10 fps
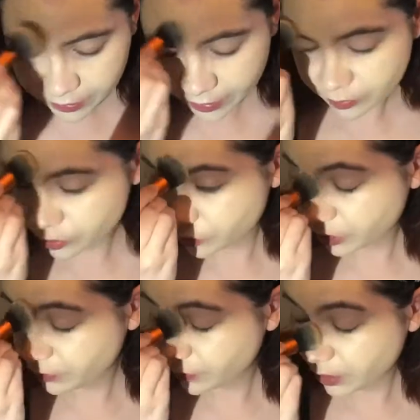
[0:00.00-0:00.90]
and that was
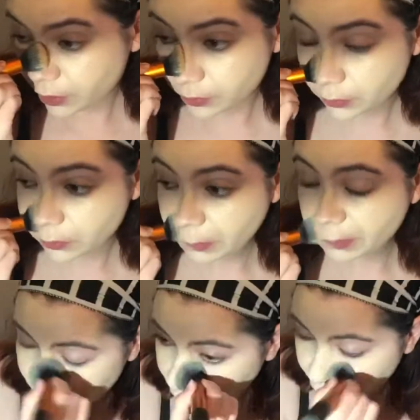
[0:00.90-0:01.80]
really fun.
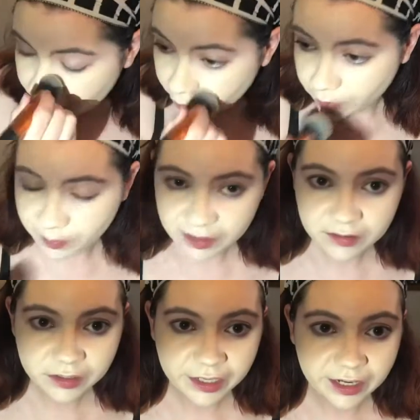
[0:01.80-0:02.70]
And
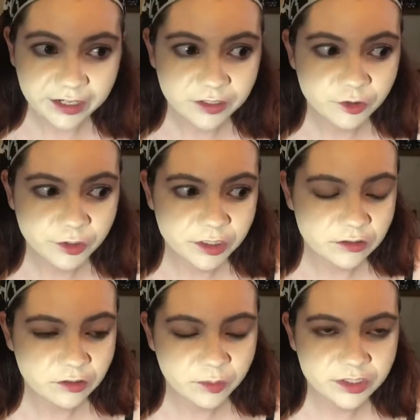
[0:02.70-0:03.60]
basically I enjoyed it
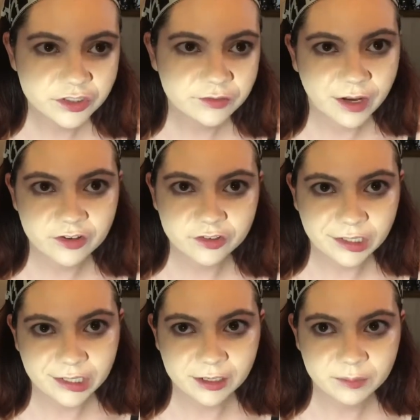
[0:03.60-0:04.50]
so much I've actually
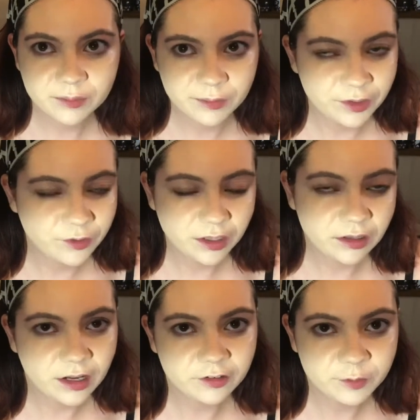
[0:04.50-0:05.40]
like been doing a
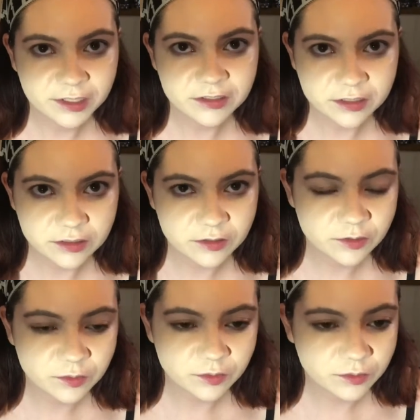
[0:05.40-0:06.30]
lot of
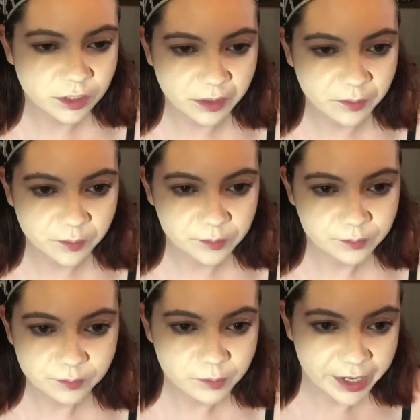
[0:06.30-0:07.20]
pieces
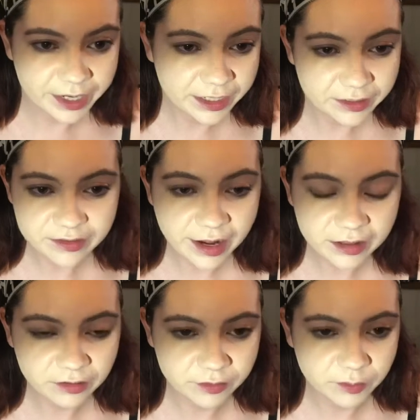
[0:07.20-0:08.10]
but in the
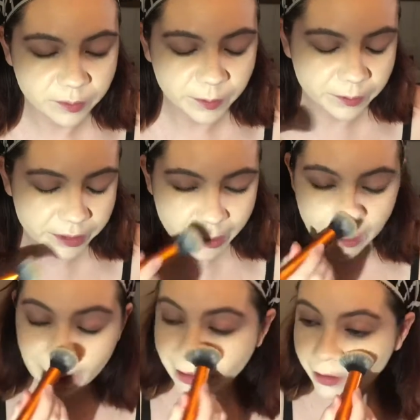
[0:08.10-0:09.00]
style of embroidery.
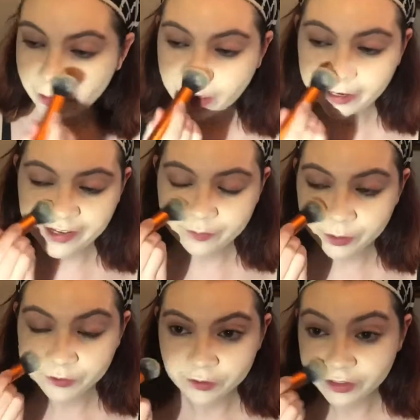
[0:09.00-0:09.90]
I've
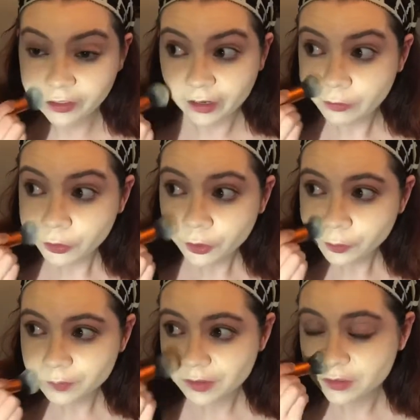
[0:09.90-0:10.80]
purchased a lot of
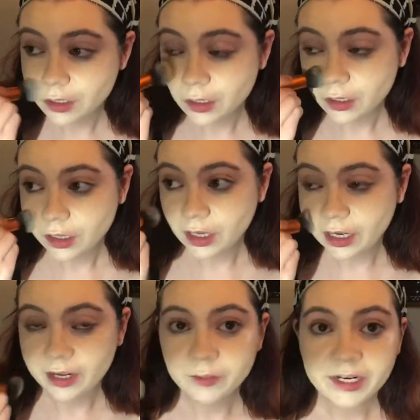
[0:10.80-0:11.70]
hoops.
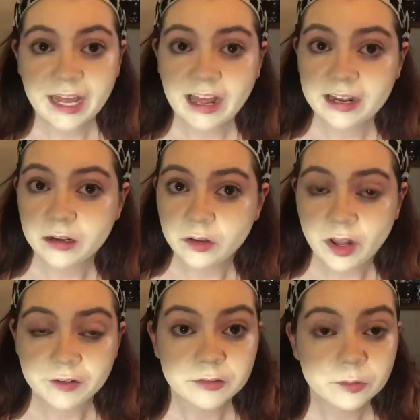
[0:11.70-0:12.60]
I already had a lot of